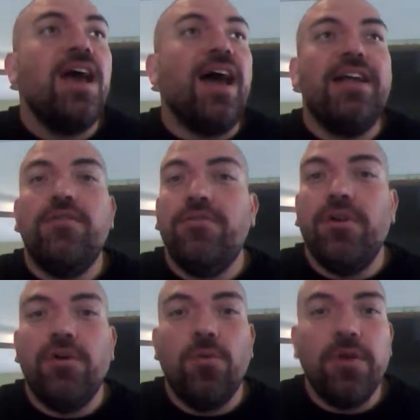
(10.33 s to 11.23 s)
I don't
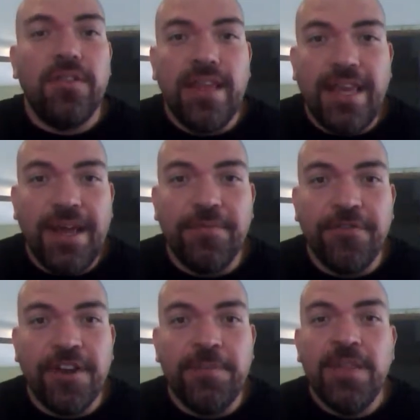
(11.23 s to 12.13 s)
know where they came
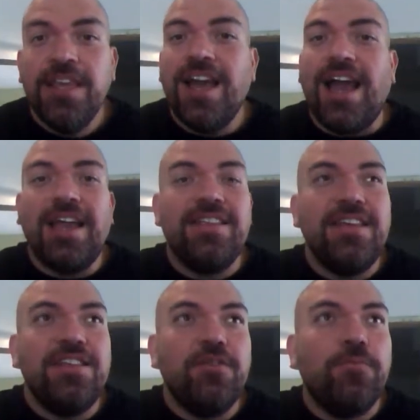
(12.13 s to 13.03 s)
from. I
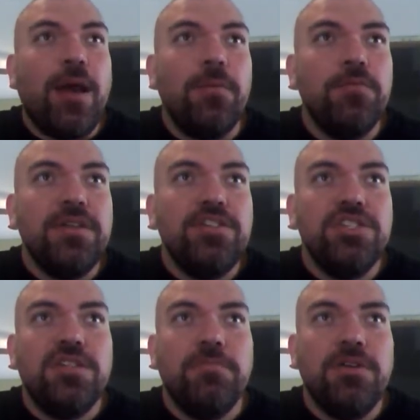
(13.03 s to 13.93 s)
think they're probably
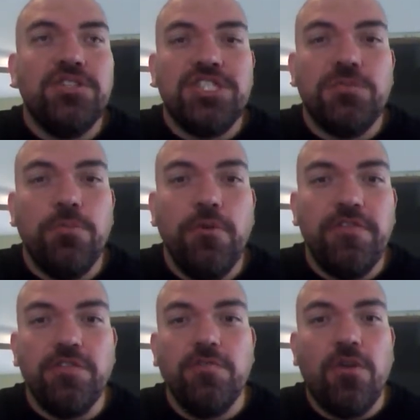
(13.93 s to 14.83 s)
just a bunch of
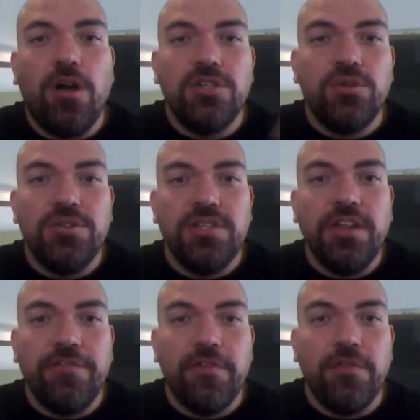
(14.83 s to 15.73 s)
spoofs from all sorts of
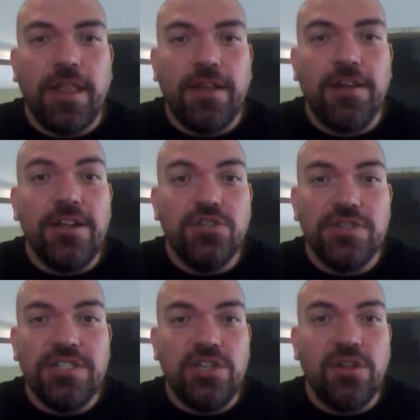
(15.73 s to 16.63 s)
different like
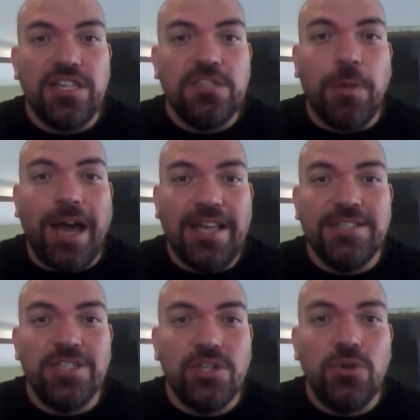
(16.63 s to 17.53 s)
countries, you know, like spies
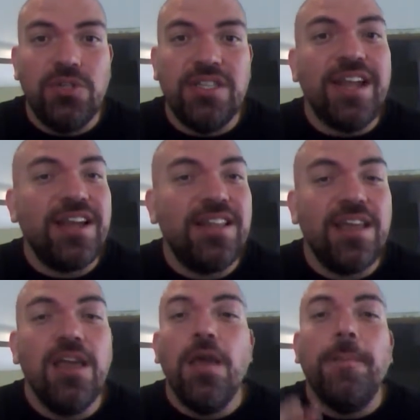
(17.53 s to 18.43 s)
and sleuths and that kind of
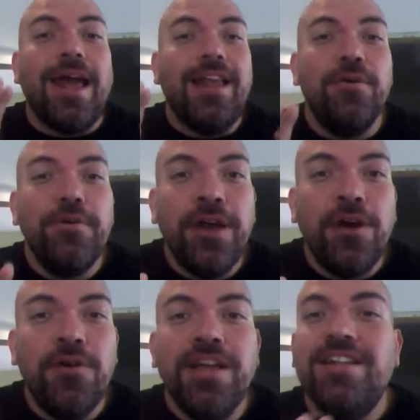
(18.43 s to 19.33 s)
thing. But I don't
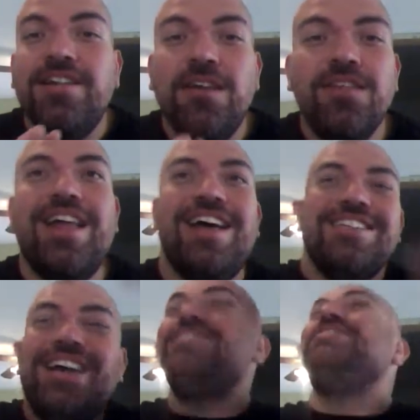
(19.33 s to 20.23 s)
know.
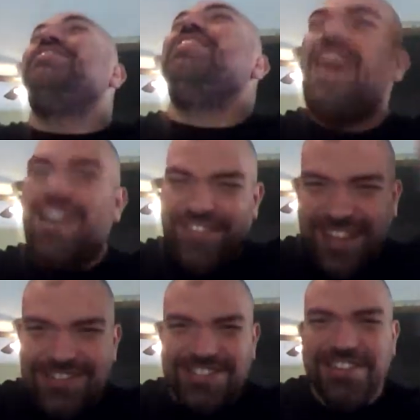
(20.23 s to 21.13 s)
Nonetheless, I'm so
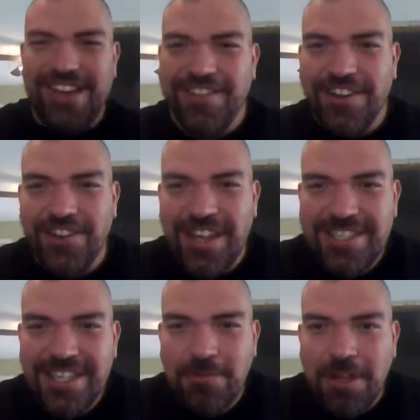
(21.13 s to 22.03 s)
happy. I'm so happy. Hold on a second.